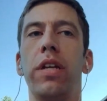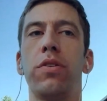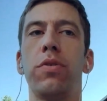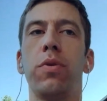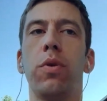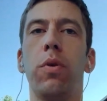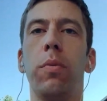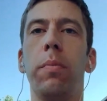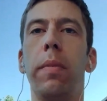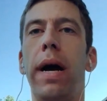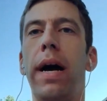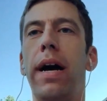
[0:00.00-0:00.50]

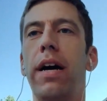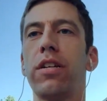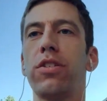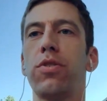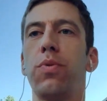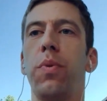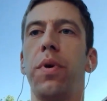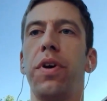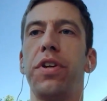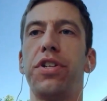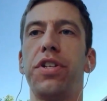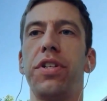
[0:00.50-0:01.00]
Toolbox,
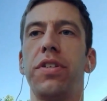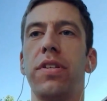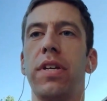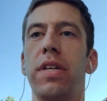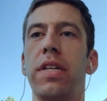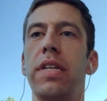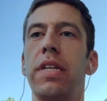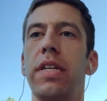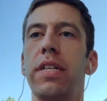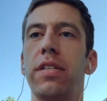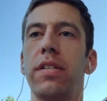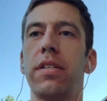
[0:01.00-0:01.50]
which is a
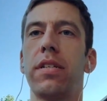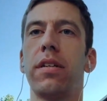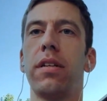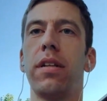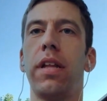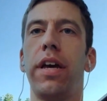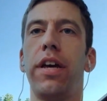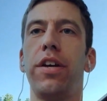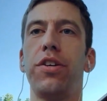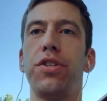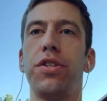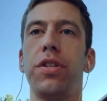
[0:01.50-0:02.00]

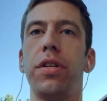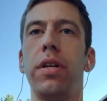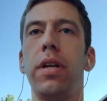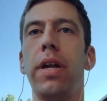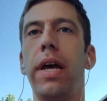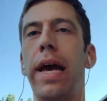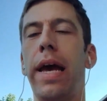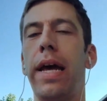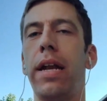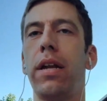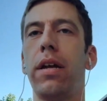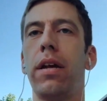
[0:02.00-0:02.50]
distillation
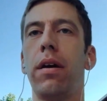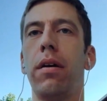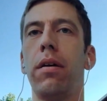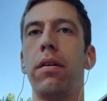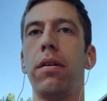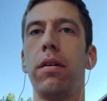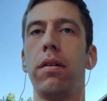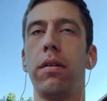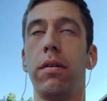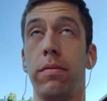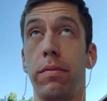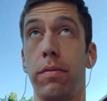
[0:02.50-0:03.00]
and
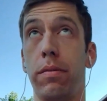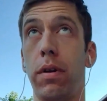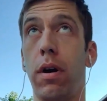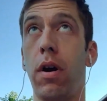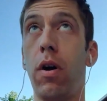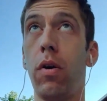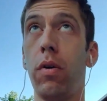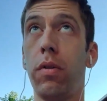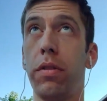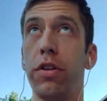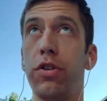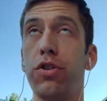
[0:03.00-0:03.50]

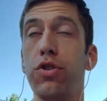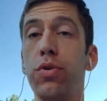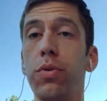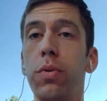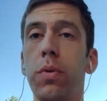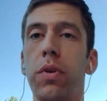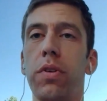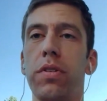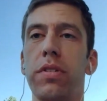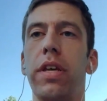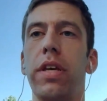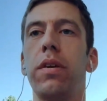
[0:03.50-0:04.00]
all the
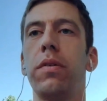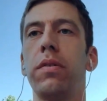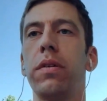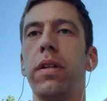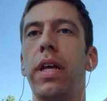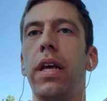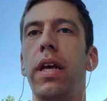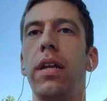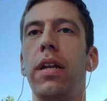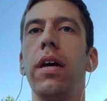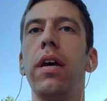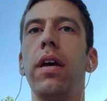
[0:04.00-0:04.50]
tools that you'll
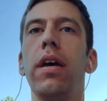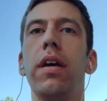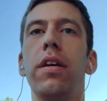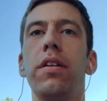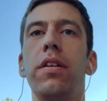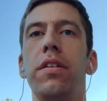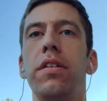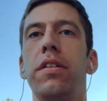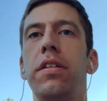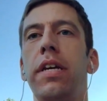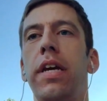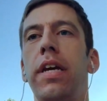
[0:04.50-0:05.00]
need
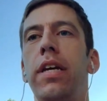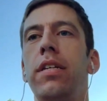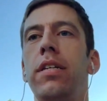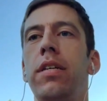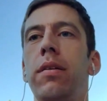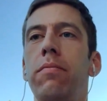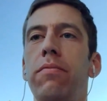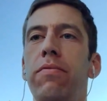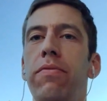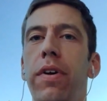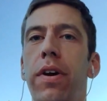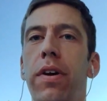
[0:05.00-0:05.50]
to take
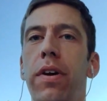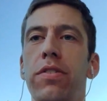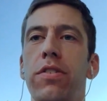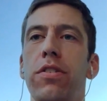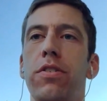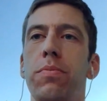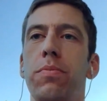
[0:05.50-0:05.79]
Tim Ferriss's